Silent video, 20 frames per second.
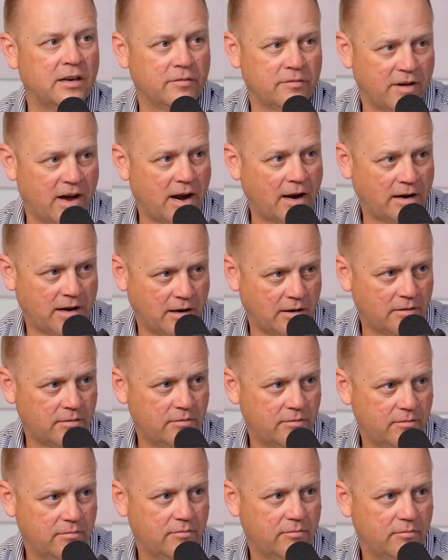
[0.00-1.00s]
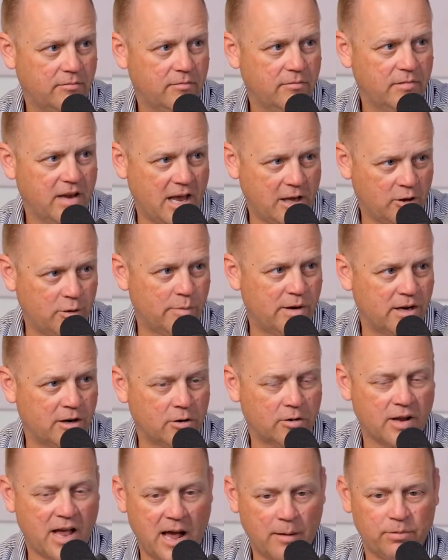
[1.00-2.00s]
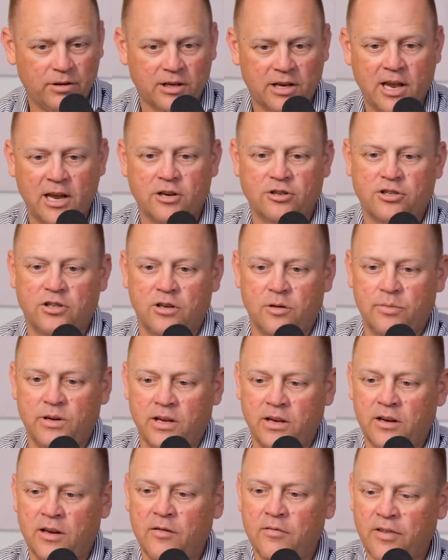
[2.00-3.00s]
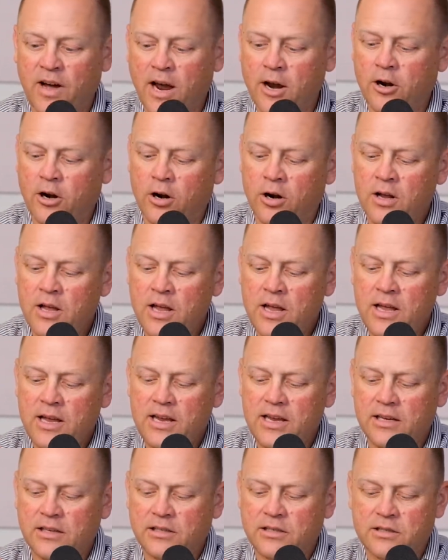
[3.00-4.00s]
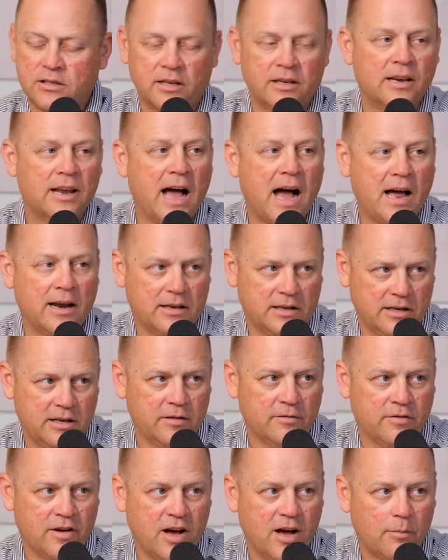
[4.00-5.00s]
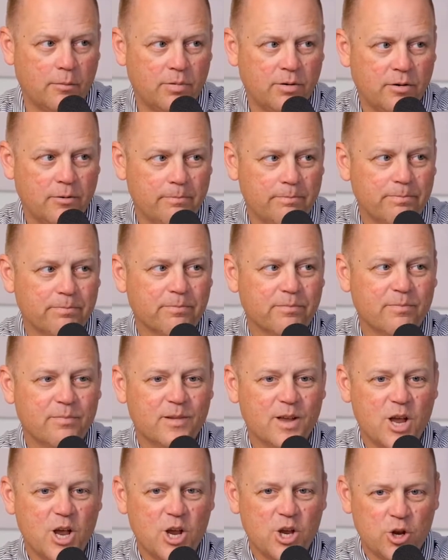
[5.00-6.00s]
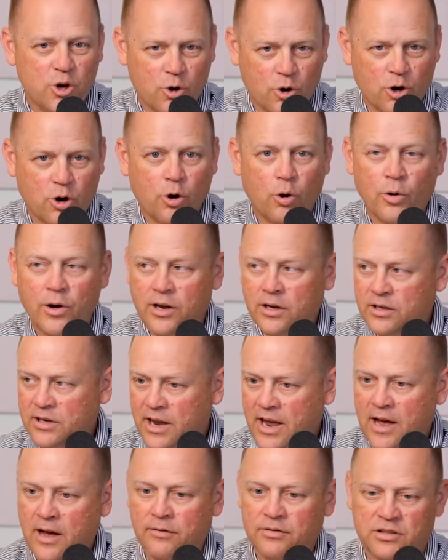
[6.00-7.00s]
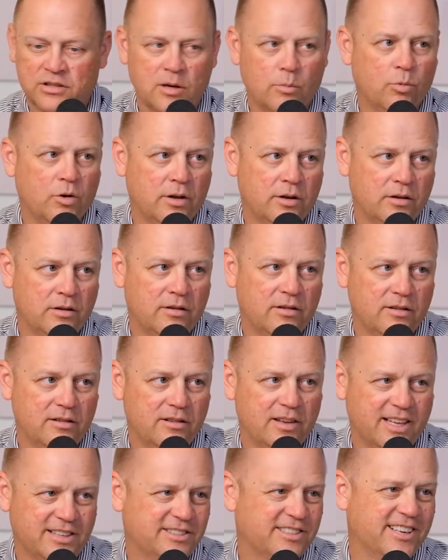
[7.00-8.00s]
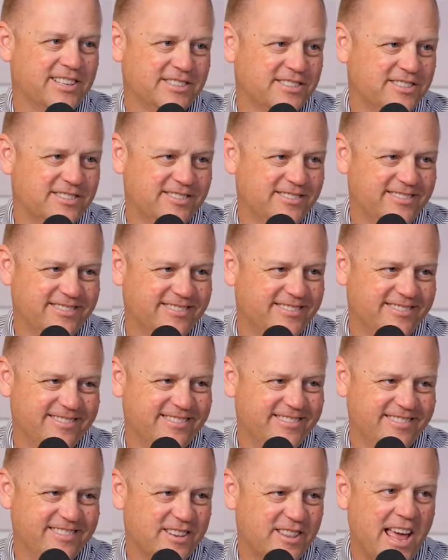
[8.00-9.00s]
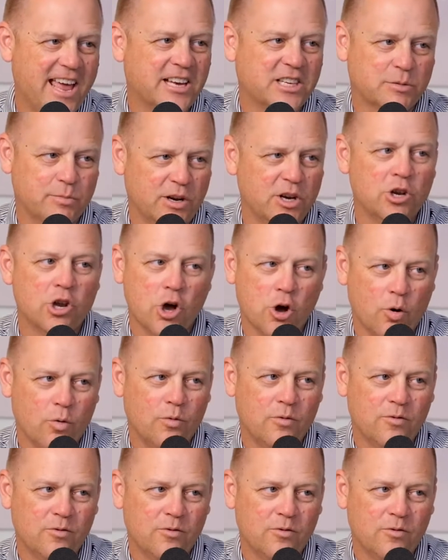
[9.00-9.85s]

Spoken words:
inviting element or application to be an inviter, is to not give up. You're going to have someone that says, thanks, but no.